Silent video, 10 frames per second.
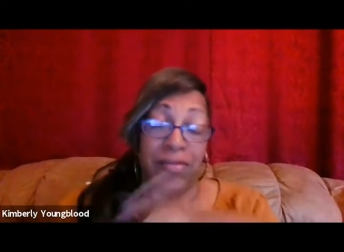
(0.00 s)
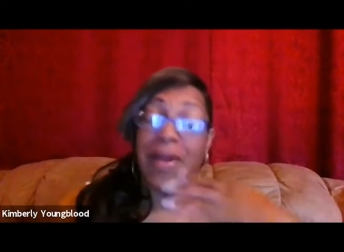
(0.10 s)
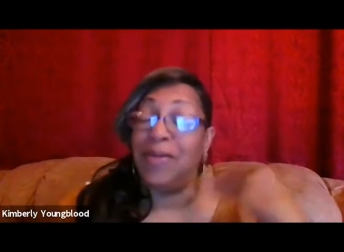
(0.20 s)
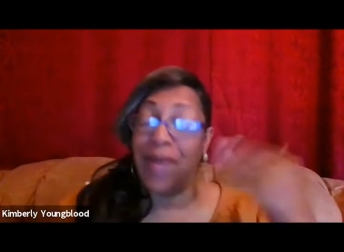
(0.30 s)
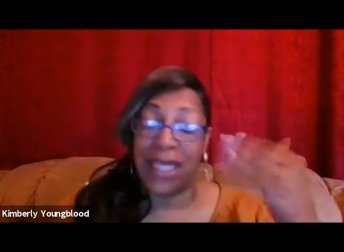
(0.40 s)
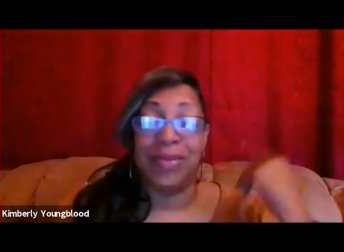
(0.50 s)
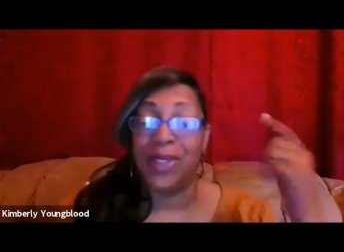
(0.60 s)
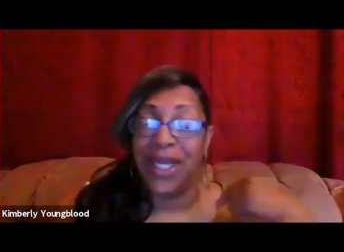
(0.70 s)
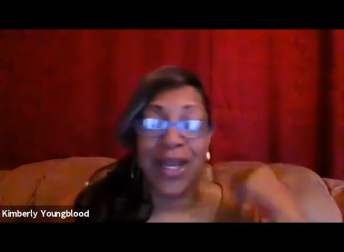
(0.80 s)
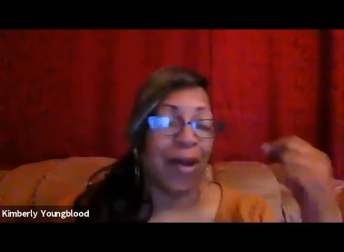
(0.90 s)
as I'm
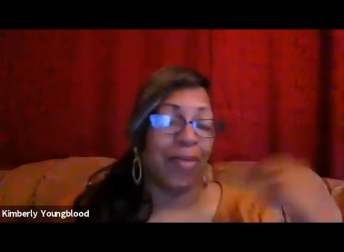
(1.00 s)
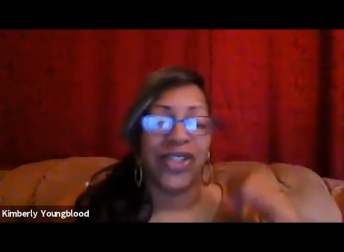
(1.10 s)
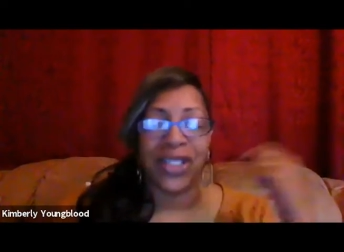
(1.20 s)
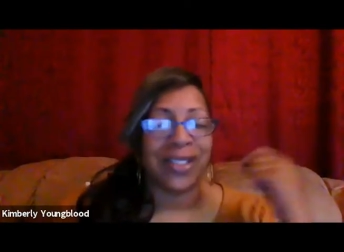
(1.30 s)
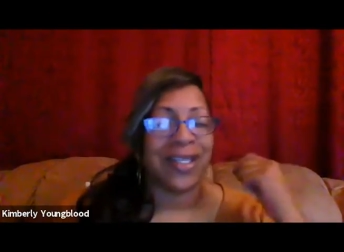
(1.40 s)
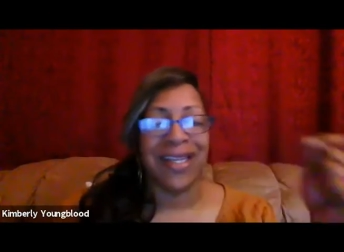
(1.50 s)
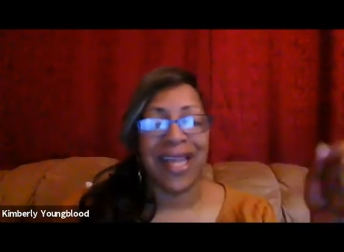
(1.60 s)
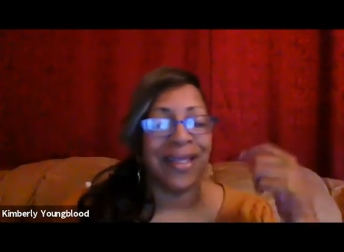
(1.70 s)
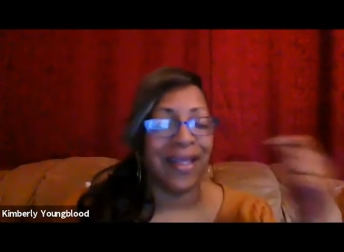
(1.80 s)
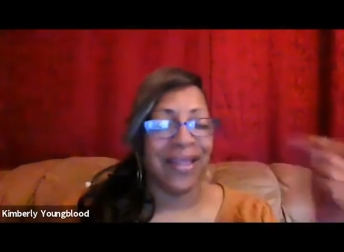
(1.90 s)
sitting here, I'm just
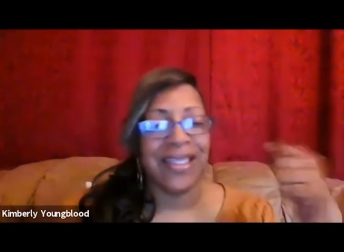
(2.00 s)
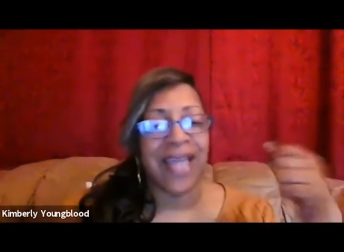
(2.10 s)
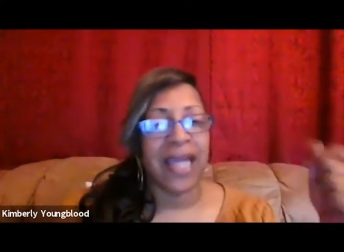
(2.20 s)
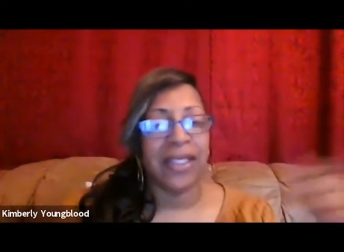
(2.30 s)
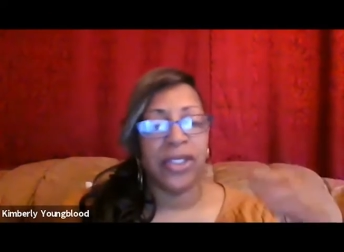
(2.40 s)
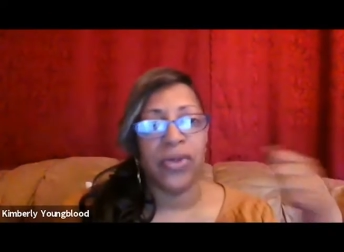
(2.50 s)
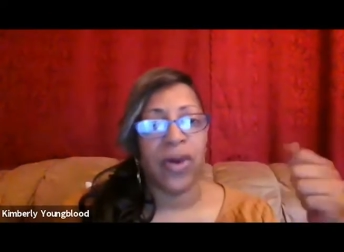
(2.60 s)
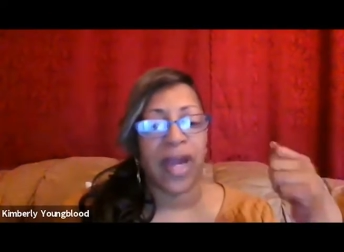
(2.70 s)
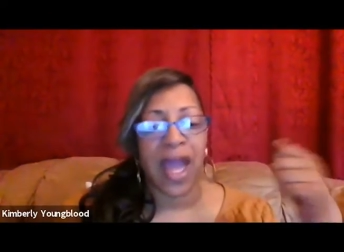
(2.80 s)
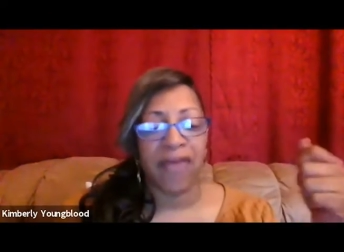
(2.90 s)
connecting the dots to
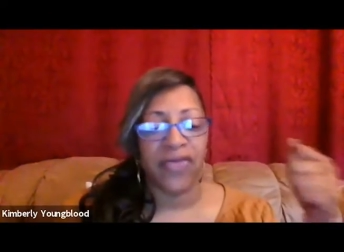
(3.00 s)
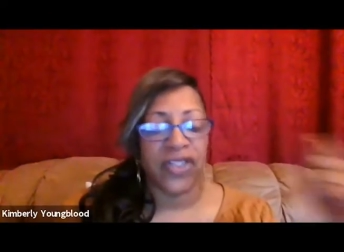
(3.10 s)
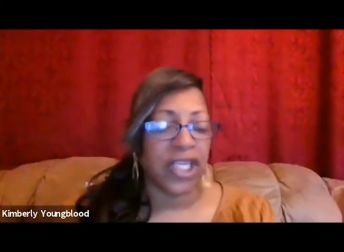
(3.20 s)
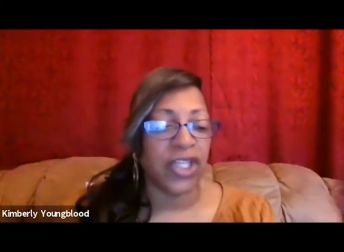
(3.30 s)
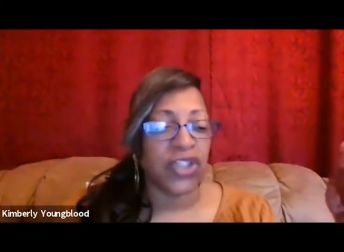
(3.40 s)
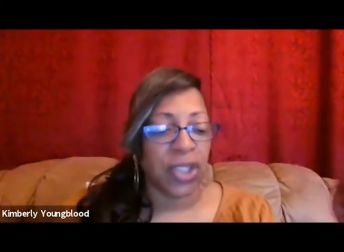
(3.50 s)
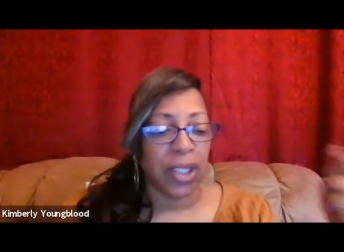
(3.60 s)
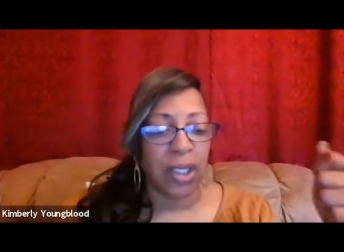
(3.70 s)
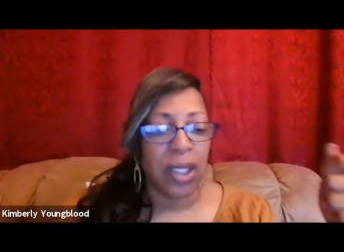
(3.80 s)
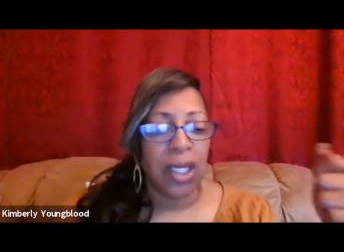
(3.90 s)
our
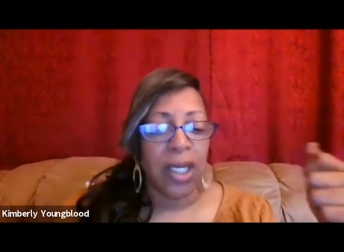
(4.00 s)
conversation,